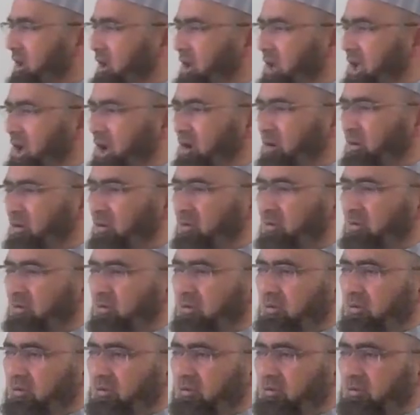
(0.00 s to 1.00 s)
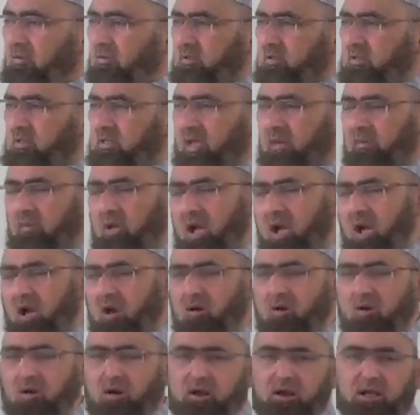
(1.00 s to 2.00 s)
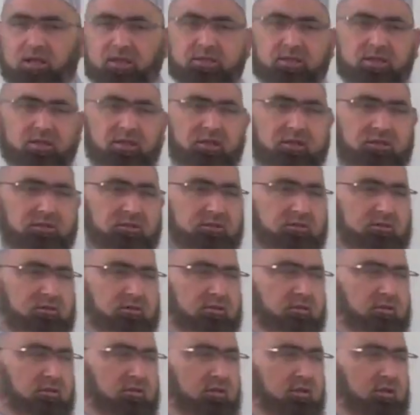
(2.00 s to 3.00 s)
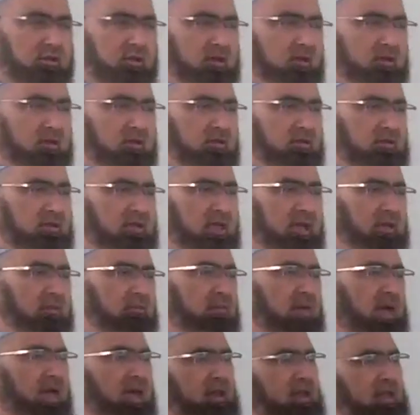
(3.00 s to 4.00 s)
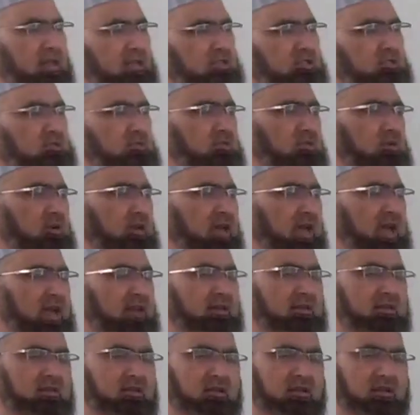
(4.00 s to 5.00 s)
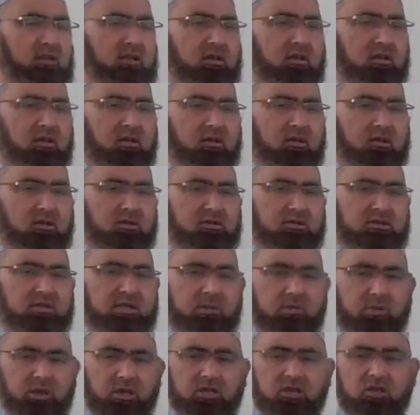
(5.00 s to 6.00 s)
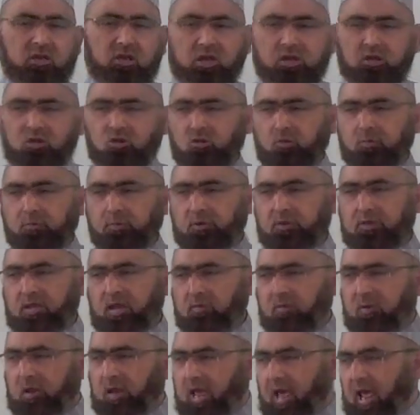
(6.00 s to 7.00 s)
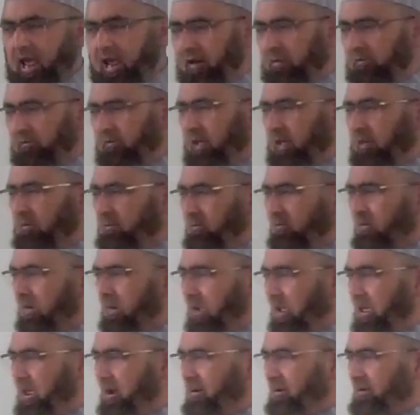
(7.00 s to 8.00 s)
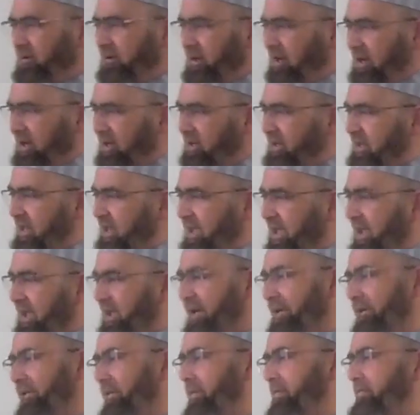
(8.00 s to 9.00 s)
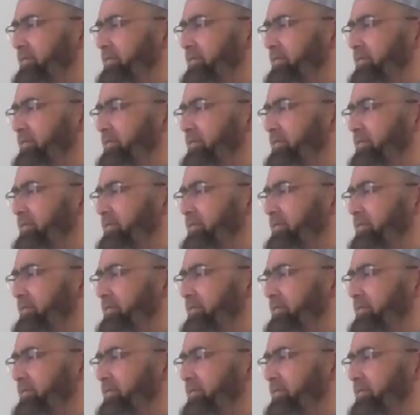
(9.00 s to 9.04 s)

Now, somehow or other, they managed to get some equipment that will help them in digging.